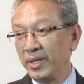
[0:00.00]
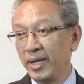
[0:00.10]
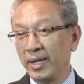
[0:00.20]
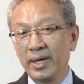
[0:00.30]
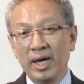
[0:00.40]

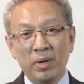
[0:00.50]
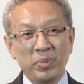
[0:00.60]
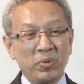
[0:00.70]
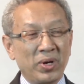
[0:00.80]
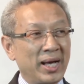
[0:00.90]
day.
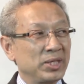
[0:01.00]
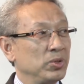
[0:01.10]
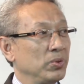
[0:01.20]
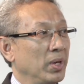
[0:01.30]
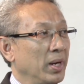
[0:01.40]
People ask
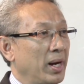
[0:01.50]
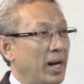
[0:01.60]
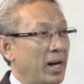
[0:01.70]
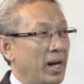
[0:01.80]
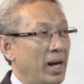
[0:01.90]
you,
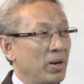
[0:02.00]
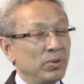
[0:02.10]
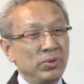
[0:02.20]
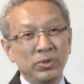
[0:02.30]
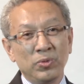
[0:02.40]
uh,
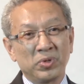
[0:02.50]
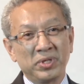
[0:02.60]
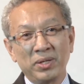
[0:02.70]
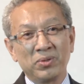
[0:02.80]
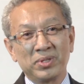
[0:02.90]
how do you
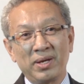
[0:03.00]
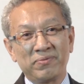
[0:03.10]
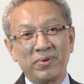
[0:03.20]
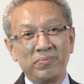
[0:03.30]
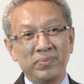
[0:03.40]
protect yourself
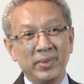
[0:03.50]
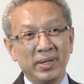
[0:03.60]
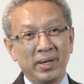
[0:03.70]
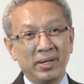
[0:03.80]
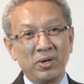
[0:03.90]
from
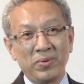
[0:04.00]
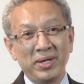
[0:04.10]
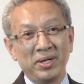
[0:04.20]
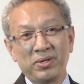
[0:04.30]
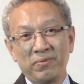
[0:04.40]
the
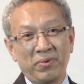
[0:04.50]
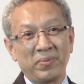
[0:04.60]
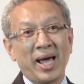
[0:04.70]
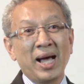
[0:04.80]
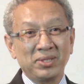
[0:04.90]
radiation
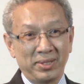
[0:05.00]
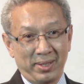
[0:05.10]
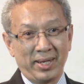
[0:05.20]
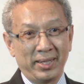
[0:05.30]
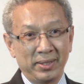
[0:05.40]
from an
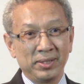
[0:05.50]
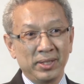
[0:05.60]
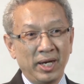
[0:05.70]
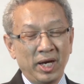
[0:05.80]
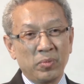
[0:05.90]
accident like
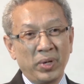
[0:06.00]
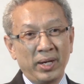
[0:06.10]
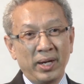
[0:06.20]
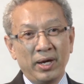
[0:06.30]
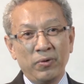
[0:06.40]
this?
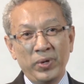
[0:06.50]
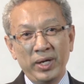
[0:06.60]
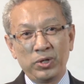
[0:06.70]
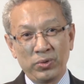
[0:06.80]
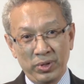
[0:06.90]
But
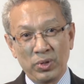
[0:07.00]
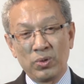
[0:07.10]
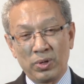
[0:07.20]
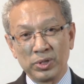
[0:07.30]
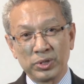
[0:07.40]
we should
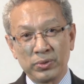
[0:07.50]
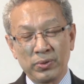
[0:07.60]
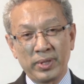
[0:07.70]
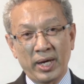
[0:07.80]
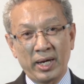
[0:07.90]
know
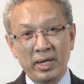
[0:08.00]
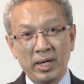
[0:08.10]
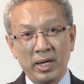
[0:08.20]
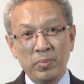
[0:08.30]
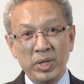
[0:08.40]
also that
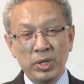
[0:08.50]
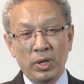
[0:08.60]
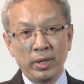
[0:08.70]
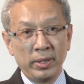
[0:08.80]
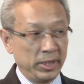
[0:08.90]

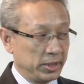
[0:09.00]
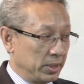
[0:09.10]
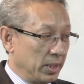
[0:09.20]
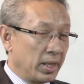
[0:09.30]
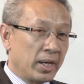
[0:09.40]
beyond
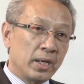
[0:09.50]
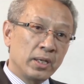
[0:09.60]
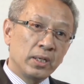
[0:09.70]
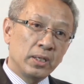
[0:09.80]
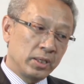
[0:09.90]
this
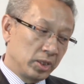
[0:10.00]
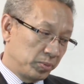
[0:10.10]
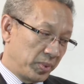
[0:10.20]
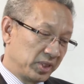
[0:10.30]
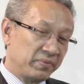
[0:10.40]

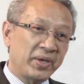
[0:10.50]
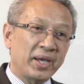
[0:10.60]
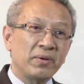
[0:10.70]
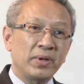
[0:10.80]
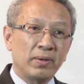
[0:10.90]
specific
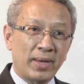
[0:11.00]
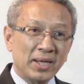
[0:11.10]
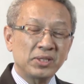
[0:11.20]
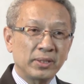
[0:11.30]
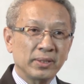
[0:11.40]
area of
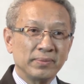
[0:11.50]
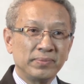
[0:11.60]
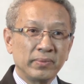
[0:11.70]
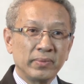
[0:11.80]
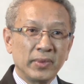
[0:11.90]
accident,
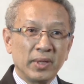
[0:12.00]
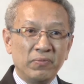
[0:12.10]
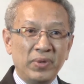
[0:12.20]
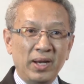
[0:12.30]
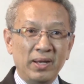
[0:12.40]

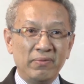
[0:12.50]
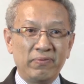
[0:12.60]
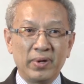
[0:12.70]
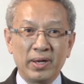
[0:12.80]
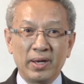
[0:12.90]
we live